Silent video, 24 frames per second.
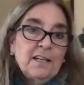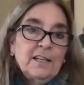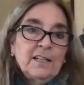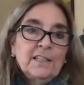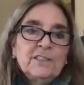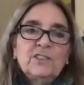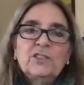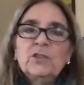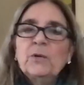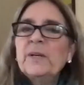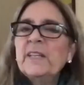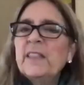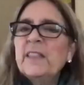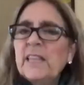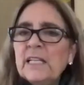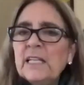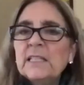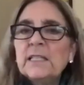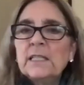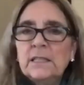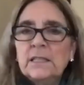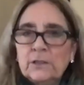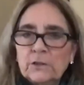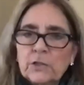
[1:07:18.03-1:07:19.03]
So I think
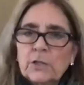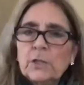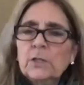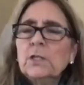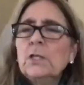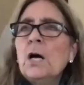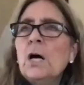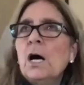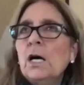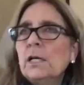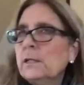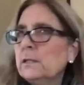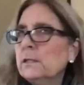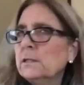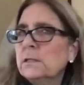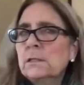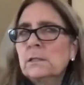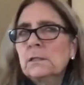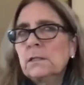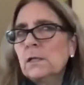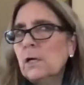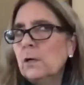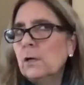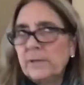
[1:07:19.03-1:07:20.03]
that there's
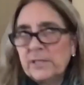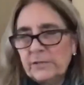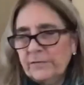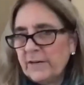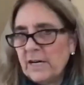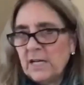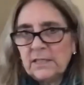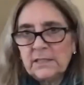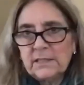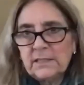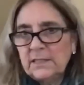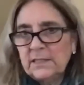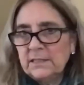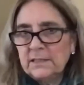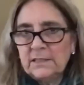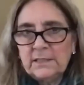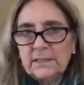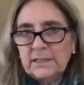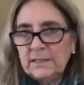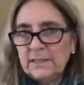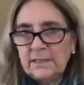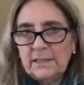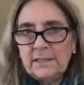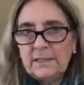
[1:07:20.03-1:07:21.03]
so much
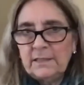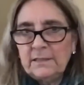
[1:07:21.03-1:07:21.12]
volatility.